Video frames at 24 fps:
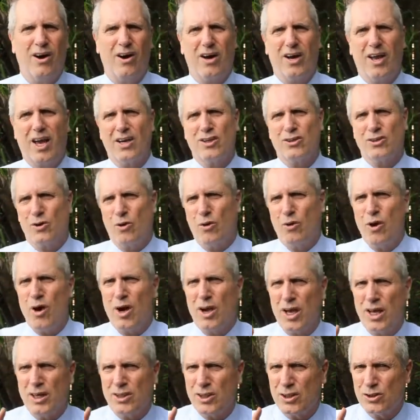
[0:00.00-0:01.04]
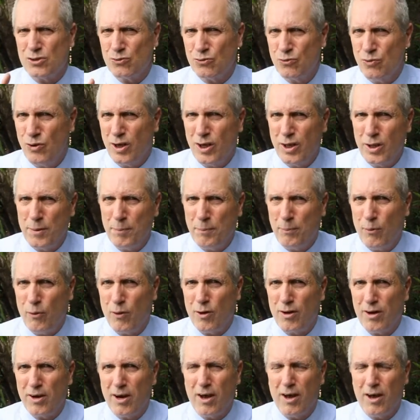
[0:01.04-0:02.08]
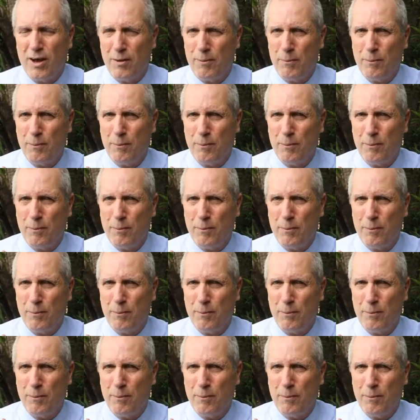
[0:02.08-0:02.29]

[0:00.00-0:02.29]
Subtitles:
Okay, so this is really important